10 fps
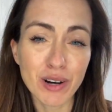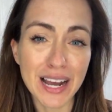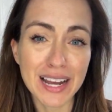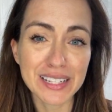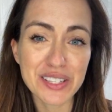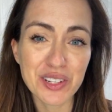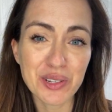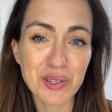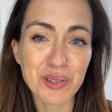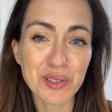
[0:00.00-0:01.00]
brands
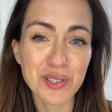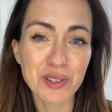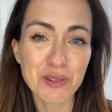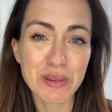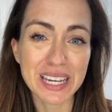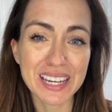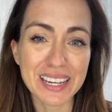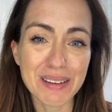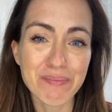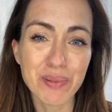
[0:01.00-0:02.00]
who saw
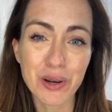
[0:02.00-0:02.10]
me